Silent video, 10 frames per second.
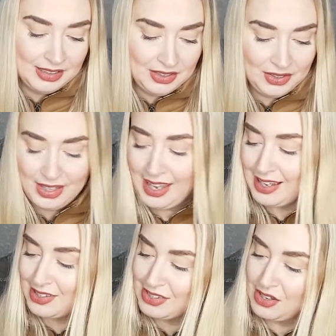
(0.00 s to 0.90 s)
Okay,
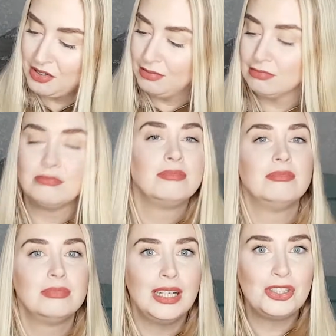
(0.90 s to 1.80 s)
so
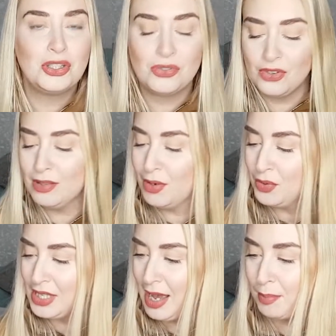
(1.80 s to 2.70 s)
that's useful. I'm
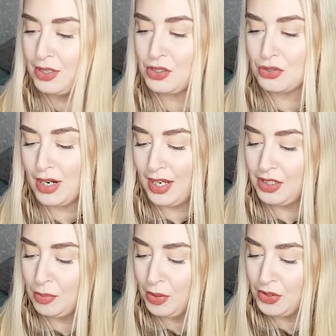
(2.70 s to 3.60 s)
always happy to try
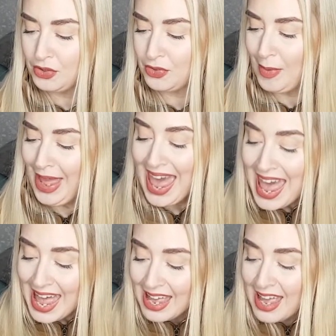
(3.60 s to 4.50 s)
new products for my
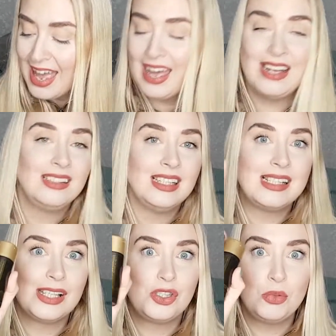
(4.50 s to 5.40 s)
hair and like I
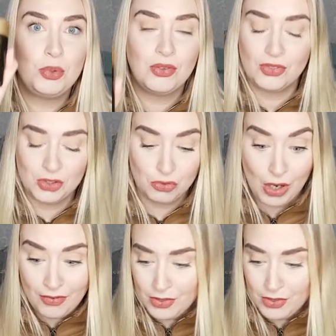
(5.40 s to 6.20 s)
say, super useful travel